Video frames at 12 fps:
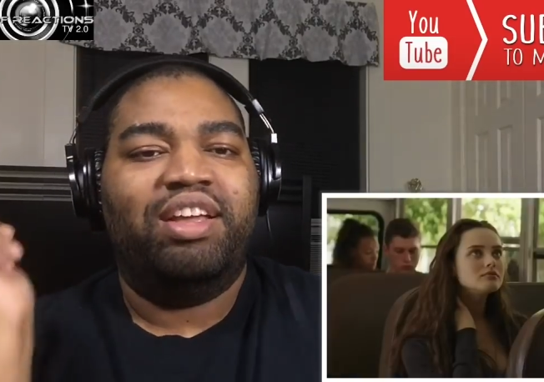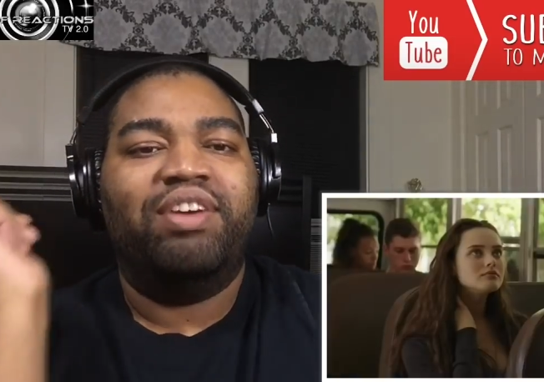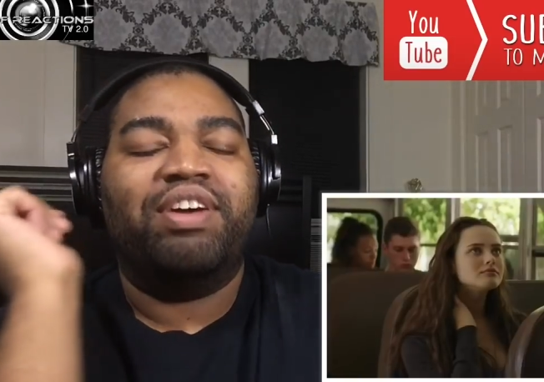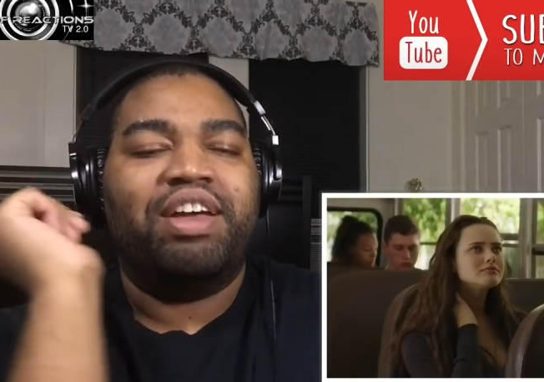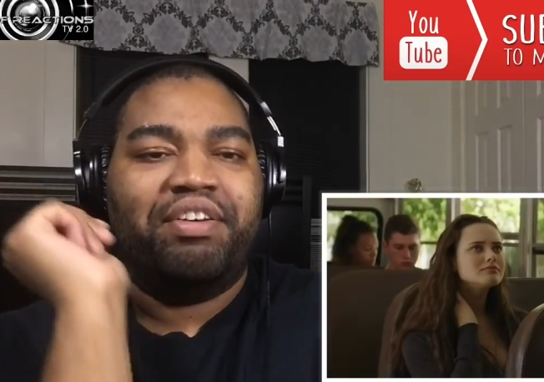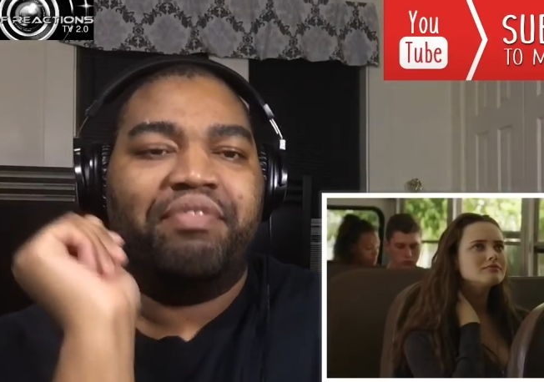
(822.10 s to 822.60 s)

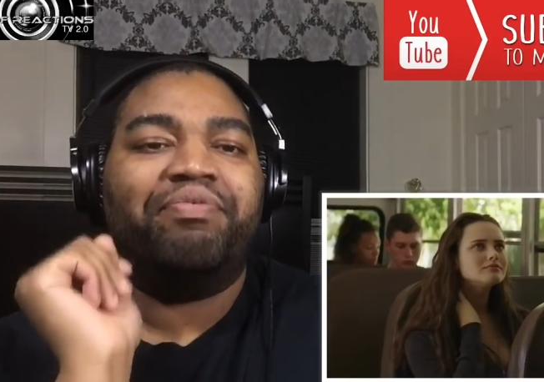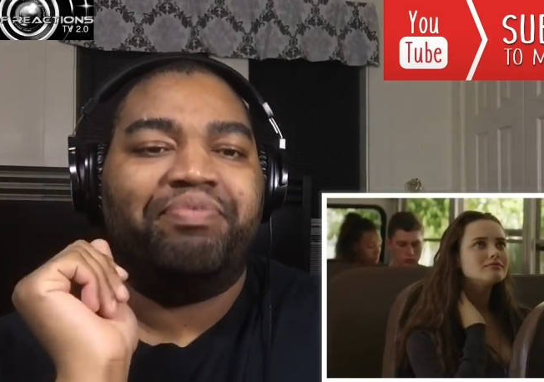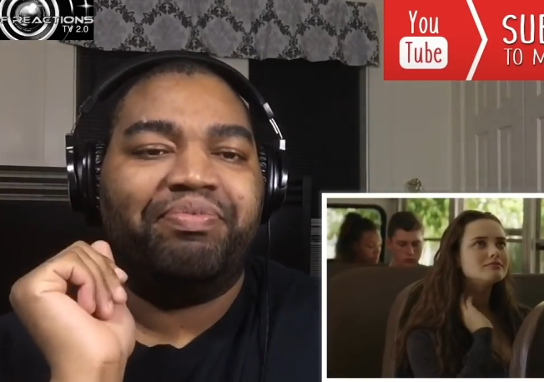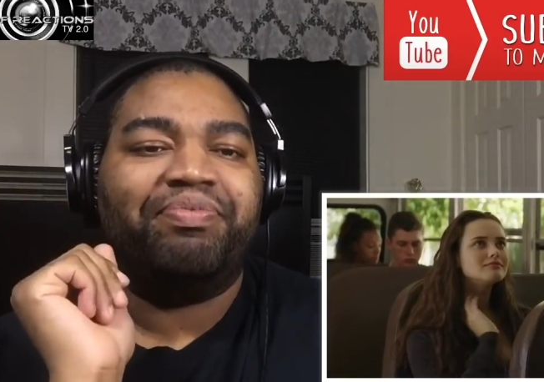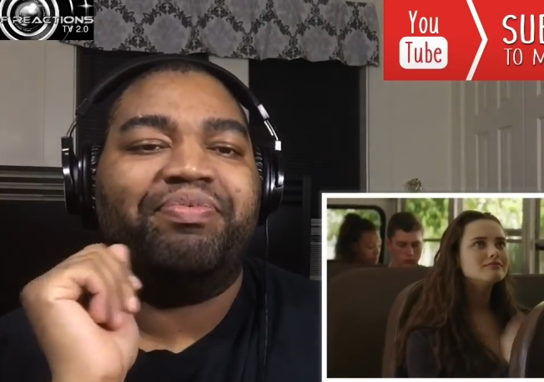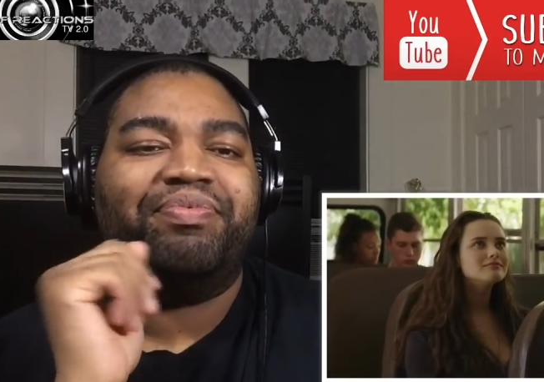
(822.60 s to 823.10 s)
Speaker 1: that's okay.
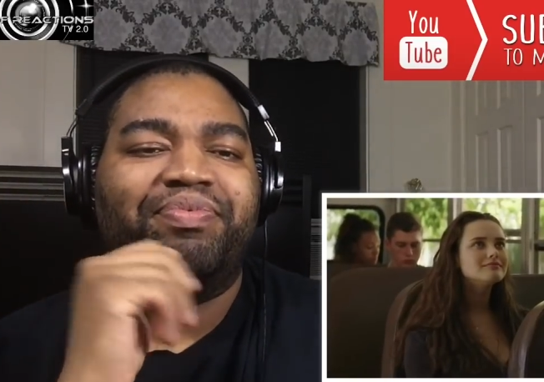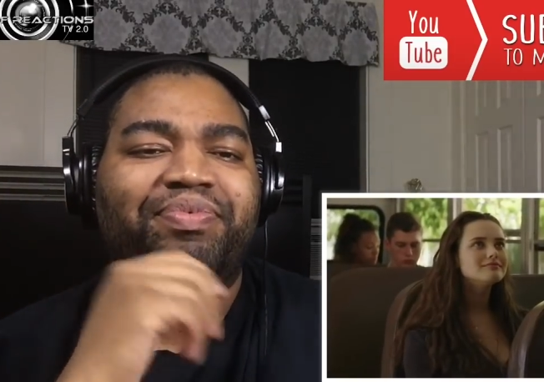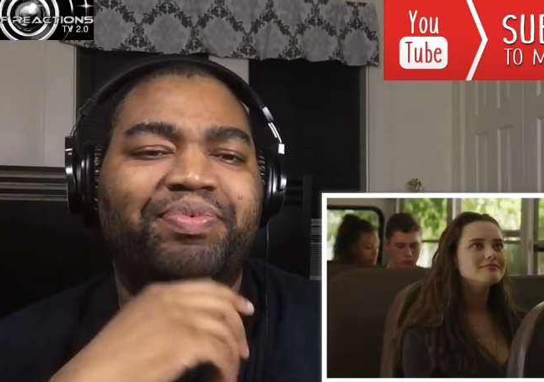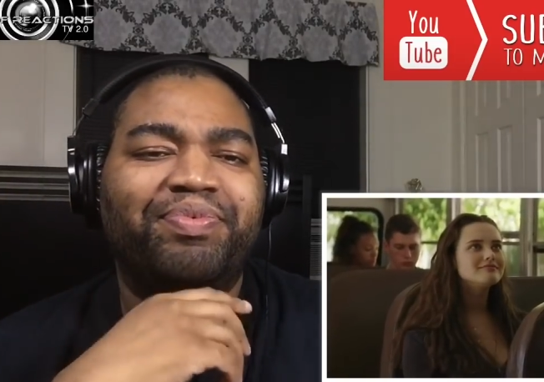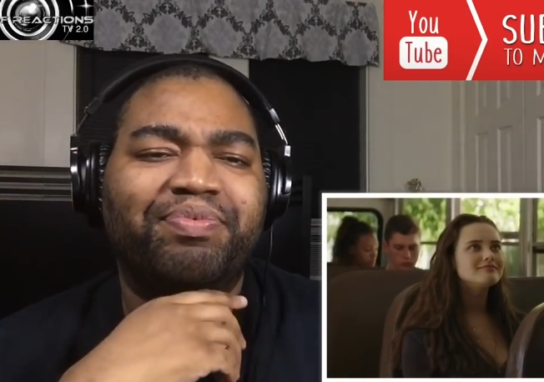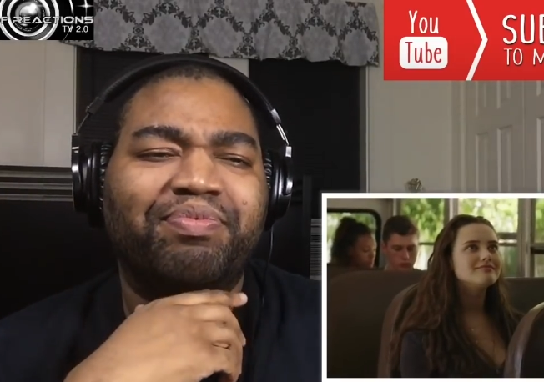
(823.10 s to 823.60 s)
taking?
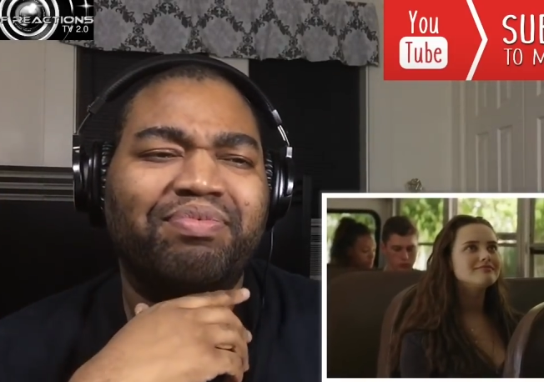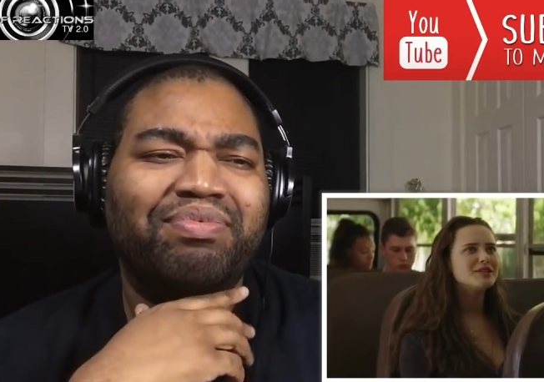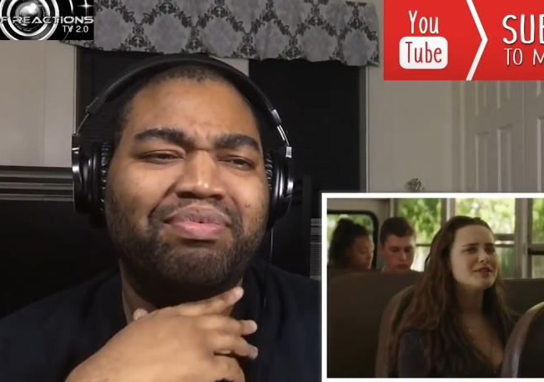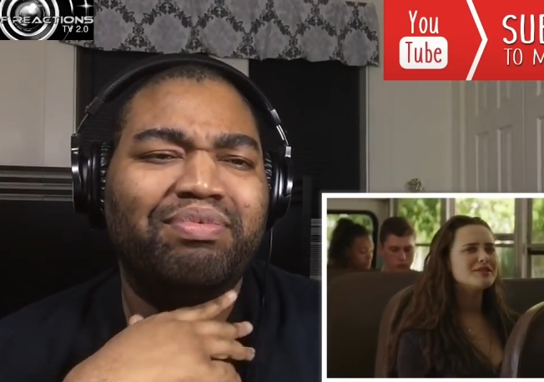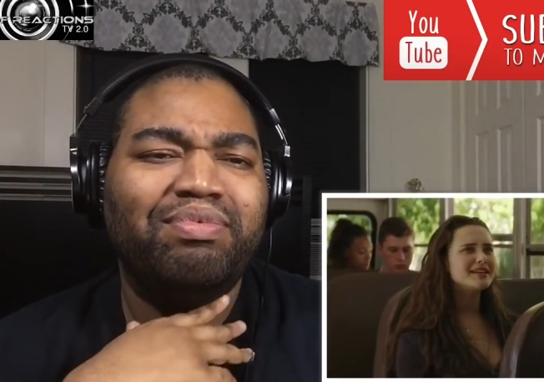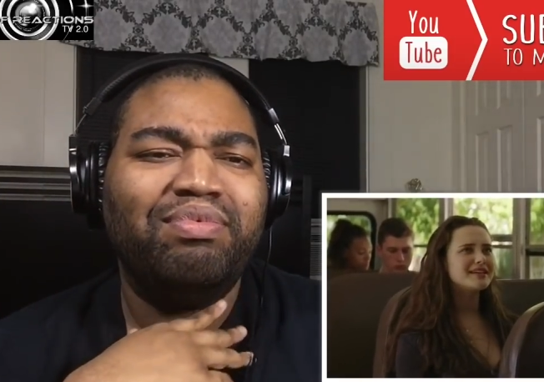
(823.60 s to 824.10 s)
Speaker 2: You
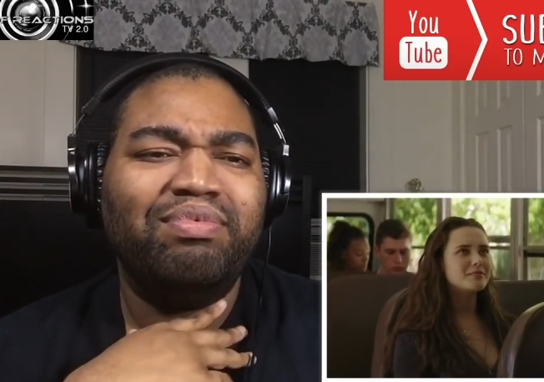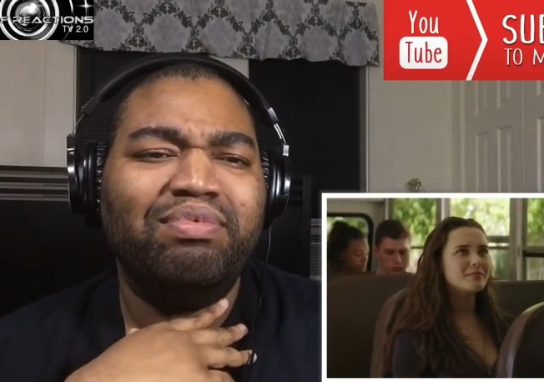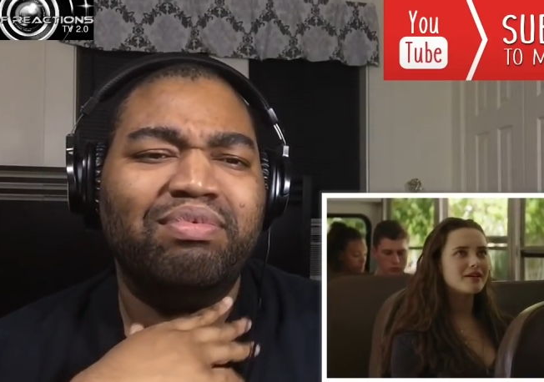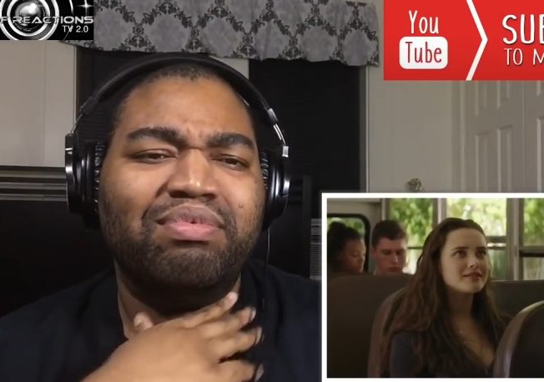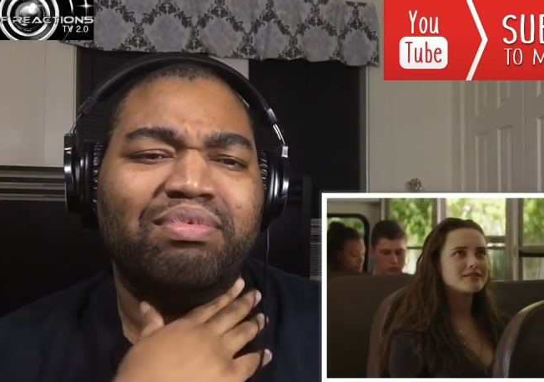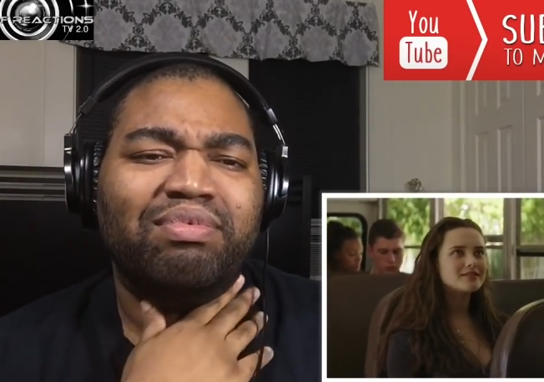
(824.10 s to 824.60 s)
don't take the bus.